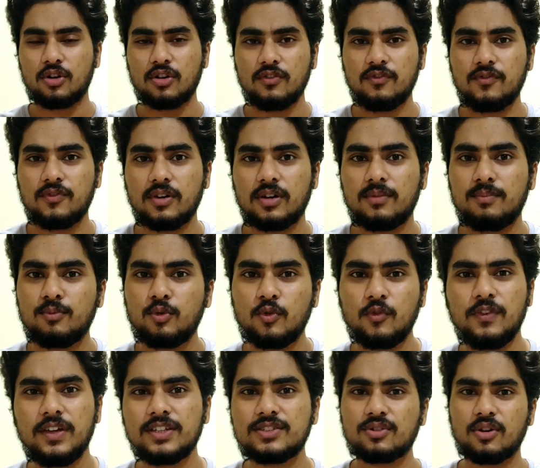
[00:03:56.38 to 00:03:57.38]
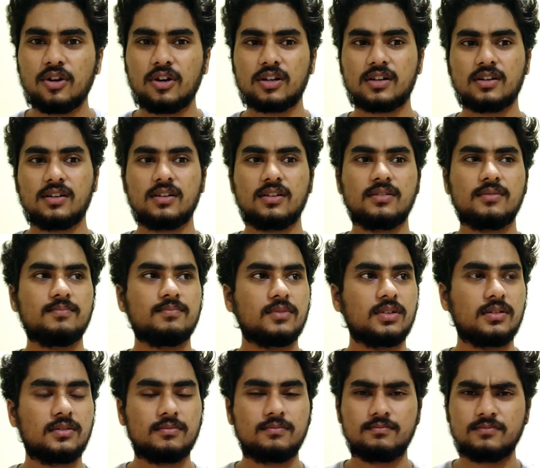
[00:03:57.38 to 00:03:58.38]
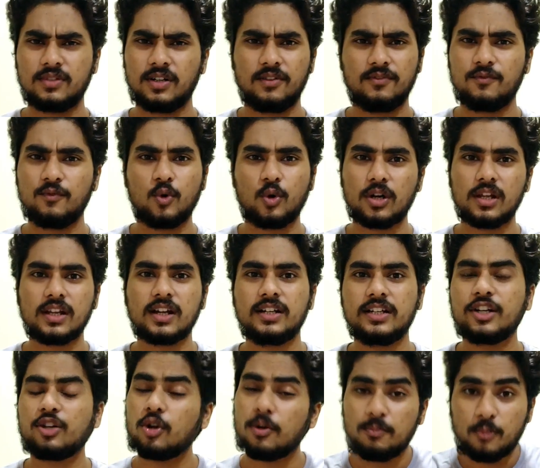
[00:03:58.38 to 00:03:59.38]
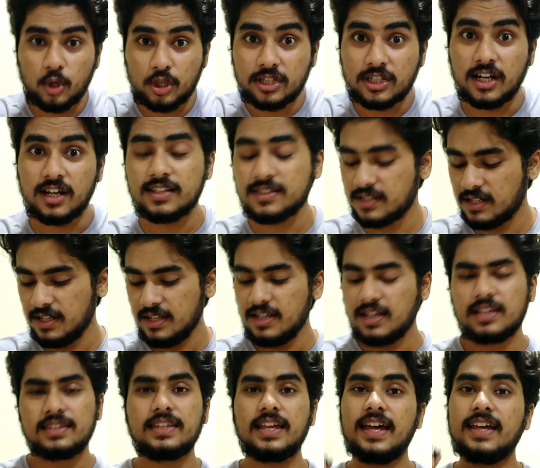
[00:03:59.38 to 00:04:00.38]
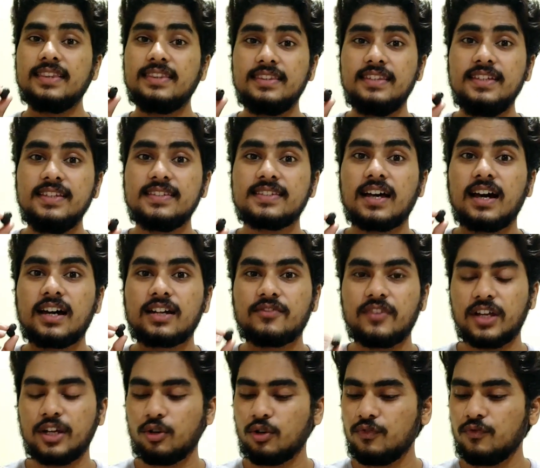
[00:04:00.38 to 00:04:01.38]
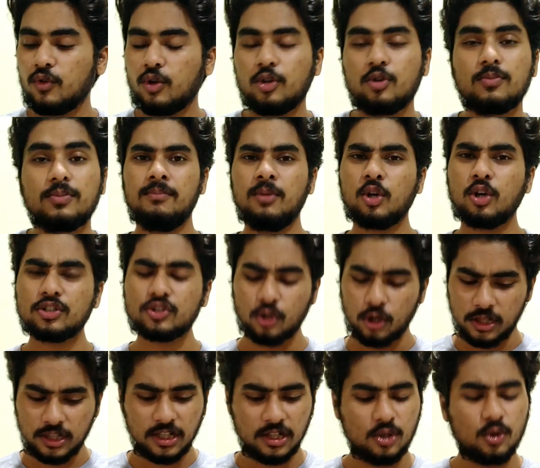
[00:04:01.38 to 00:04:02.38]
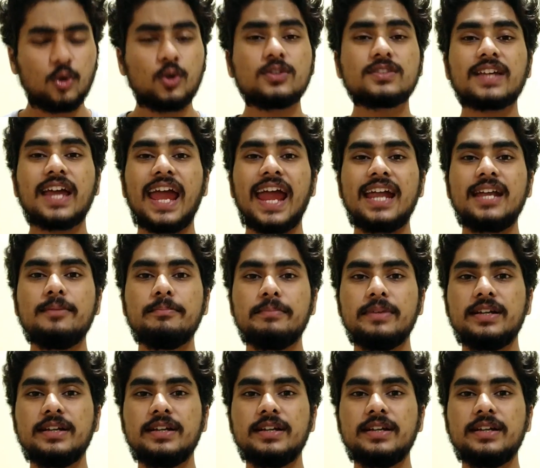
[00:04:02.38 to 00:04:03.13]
of movies or a vocal content or podcast, then these are very good for you, because all the lows and